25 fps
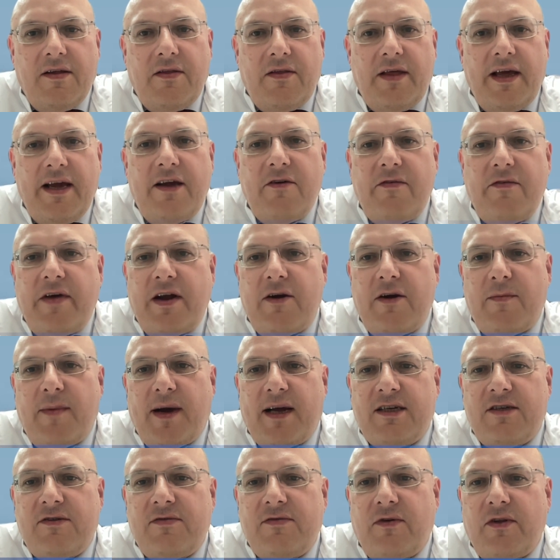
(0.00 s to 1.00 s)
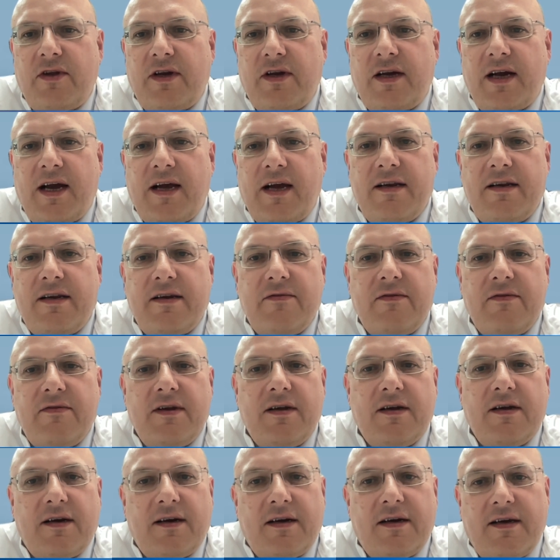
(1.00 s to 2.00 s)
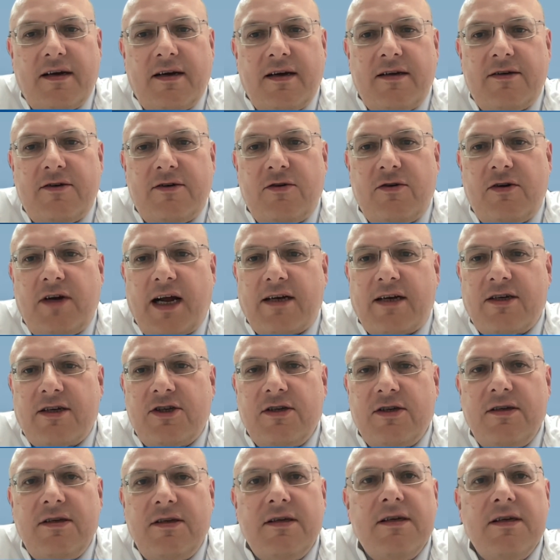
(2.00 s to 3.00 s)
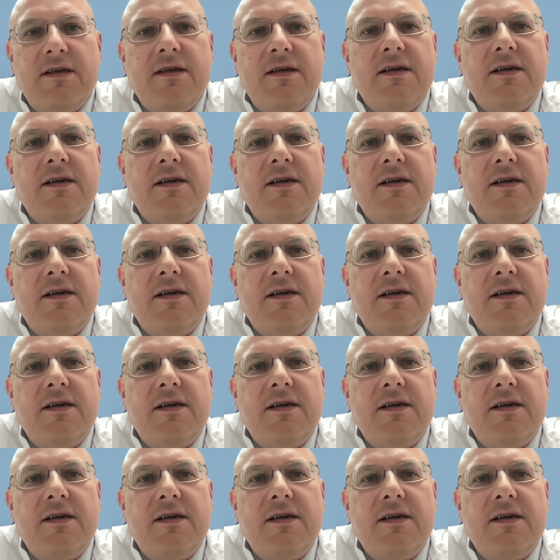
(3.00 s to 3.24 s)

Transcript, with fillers: Thank you very much for the kind introduction.